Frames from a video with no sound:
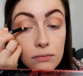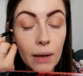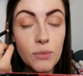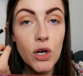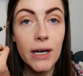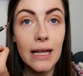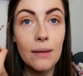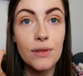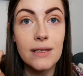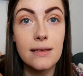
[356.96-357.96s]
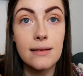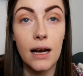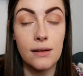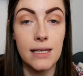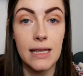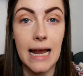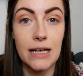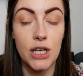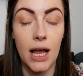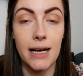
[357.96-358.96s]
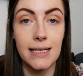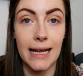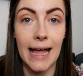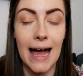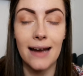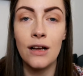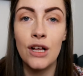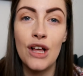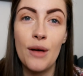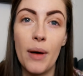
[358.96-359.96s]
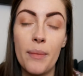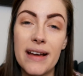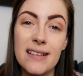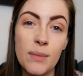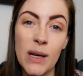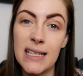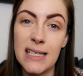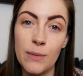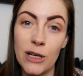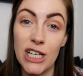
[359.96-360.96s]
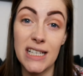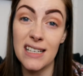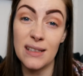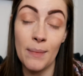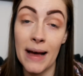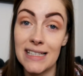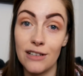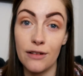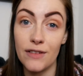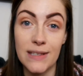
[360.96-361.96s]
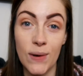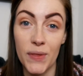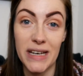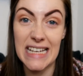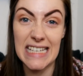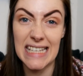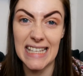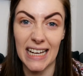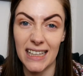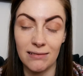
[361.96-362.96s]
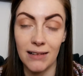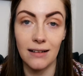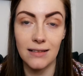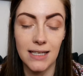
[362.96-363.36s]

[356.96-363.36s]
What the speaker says: I'm trying to keep this as close to the lash line as I can, but because I'm going to smudge it, it doesn't matter if it's not the neatest thing in the world.